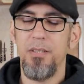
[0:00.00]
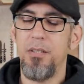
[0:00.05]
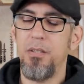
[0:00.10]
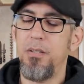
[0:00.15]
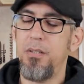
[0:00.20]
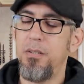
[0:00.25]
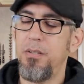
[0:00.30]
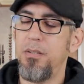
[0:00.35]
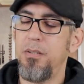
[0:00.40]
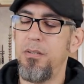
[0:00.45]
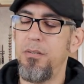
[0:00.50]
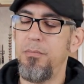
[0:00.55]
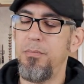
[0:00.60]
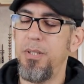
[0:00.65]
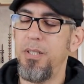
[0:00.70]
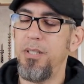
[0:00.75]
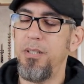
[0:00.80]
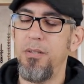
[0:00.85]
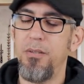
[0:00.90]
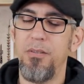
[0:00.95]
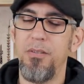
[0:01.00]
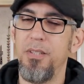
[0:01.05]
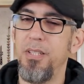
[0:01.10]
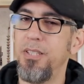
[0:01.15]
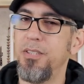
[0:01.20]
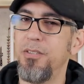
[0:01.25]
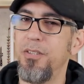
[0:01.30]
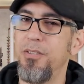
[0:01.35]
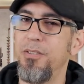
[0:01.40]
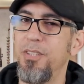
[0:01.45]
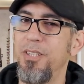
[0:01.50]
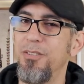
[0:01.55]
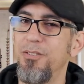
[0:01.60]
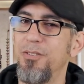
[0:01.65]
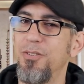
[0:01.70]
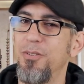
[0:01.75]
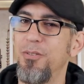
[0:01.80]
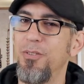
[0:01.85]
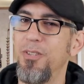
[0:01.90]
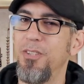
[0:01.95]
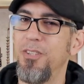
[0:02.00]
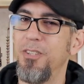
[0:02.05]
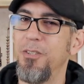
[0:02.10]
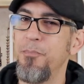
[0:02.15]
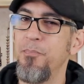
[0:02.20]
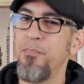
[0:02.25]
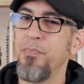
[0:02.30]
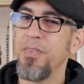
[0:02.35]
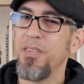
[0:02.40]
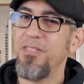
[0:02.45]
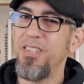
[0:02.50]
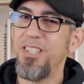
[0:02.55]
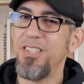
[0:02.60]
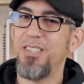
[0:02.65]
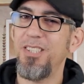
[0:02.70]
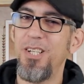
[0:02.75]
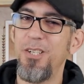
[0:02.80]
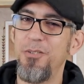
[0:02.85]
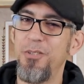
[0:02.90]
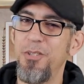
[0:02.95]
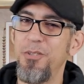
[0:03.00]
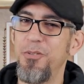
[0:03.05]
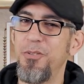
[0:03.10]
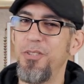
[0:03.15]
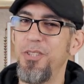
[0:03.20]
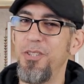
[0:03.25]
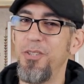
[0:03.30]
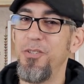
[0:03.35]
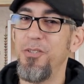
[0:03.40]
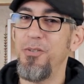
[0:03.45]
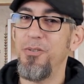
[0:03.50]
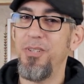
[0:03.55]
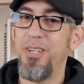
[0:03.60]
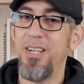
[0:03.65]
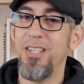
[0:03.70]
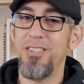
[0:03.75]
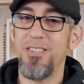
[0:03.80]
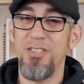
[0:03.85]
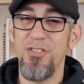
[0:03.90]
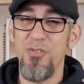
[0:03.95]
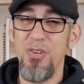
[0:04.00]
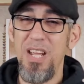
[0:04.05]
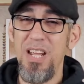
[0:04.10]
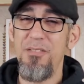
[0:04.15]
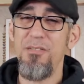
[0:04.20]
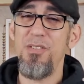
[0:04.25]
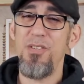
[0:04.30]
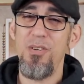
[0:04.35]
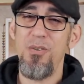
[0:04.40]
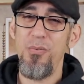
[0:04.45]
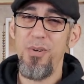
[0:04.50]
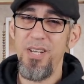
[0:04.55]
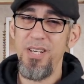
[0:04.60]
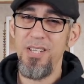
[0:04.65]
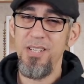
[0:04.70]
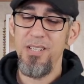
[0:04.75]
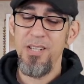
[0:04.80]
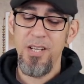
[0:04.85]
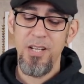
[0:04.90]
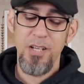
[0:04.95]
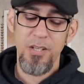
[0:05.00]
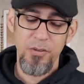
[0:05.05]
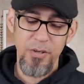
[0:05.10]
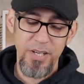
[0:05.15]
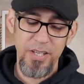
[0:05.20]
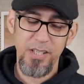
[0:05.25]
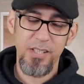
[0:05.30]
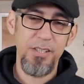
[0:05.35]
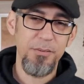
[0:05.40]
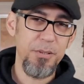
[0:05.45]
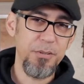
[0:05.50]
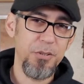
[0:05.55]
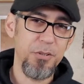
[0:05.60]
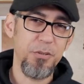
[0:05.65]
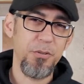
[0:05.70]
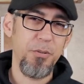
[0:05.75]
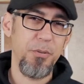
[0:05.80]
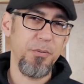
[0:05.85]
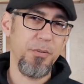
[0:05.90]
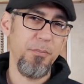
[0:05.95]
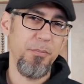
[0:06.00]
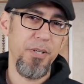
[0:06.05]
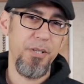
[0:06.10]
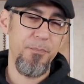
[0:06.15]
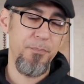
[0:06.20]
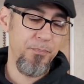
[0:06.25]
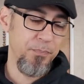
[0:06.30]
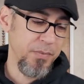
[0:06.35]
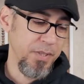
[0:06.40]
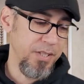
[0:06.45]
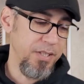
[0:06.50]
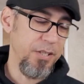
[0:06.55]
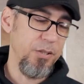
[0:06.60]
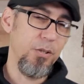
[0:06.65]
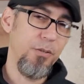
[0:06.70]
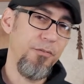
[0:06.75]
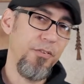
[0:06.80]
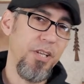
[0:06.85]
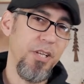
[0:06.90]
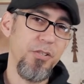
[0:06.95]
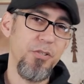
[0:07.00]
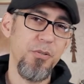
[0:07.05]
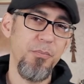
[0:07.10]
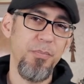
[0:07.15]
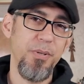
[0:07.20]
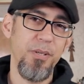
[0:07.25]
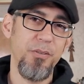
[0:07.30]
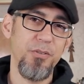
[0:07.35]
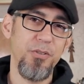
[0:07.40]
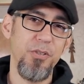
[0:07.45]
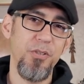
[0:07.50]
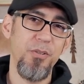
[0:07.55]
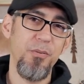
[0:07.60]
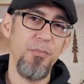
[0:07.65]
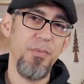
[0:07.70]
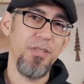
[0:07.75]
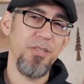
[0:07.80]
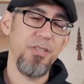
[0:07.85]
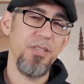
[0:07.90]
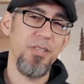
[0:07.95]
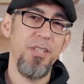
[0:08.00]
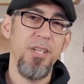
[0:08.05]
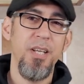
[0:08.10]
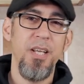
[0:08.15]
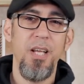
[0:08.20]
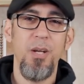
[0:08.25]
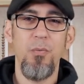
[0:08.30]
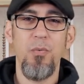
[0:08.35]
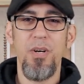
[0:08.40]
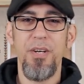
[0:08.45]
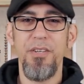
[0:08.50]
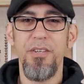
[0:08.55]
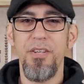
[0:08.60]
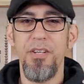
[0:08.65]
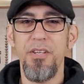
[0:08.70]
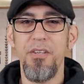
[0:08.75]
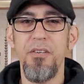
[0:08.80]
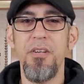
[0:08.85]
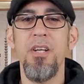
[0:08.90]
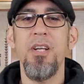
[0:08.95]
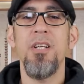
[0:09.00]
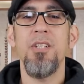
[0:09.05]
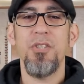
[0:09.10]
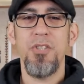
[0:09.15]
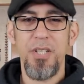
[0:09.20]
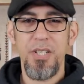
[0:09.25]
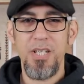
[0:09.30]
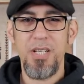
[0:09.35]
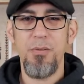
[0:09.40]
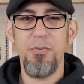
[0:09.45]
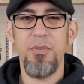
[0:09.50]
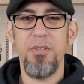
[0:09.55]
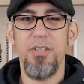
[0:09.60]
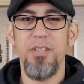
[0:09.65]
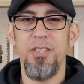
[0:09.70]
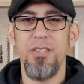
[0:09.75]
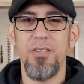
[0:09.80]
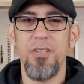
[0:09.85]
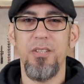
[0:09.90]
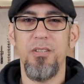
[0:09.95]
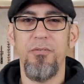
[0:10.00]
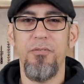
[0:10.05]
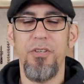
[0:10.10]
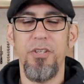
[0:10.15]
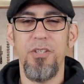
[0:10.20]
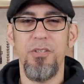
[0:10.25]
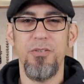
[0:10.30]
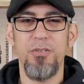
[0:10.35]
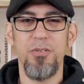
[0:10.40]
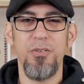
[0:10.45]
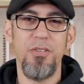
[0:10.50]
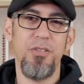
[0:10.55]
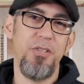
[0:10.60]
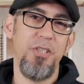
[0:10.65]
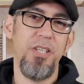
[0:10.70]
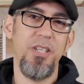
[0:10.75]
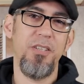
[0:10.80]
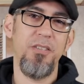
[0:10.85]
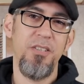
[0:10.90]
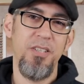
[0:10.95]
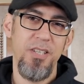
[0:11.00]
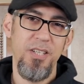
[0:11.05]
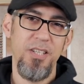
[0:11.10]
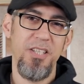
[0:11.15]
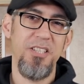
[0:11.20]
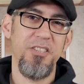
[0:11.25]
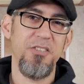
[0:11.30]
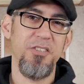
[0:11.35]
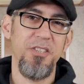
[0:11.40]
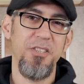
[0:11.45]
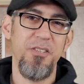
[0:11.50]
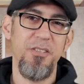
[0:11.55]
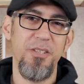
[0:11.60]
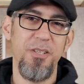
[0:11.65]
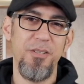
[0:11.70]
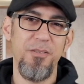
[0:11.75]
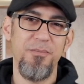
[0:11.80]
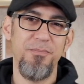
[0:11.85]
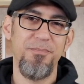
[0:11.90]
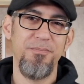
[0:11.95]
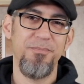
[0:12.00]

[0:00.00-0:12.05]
Oh my Lord, that turned out so good. If that sounds interesting to you guys and you haven't already, go ahead and click that subscription button and that notification bell so you don't miss it. And while you're here, check out one of these other videos on the channel, and I'll see you there.